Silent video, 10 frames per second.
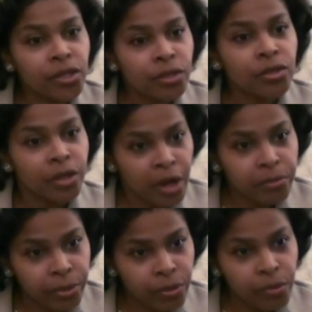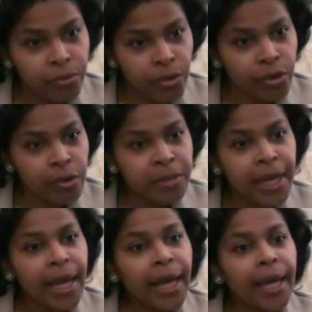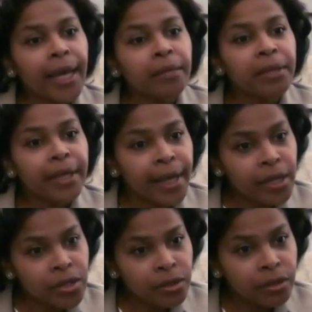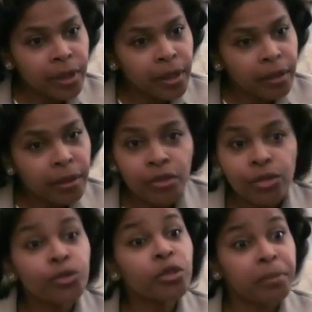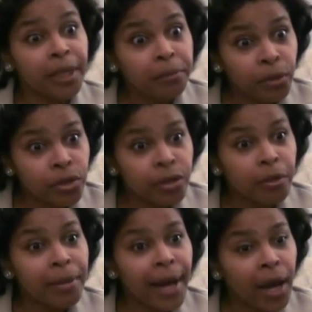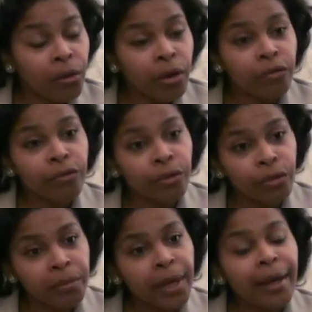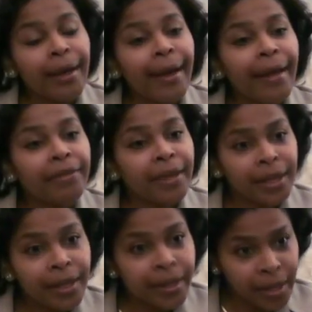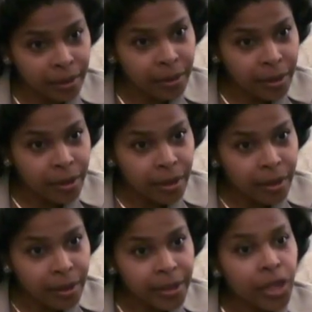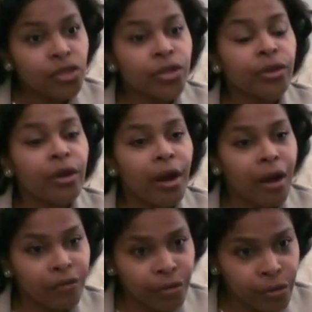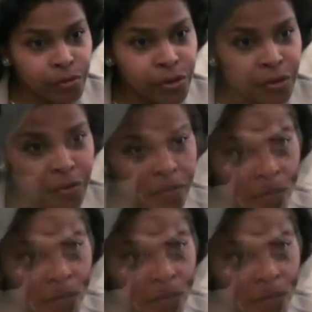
to start group programs and began to introduce people to the power of group and the healing nature of groups.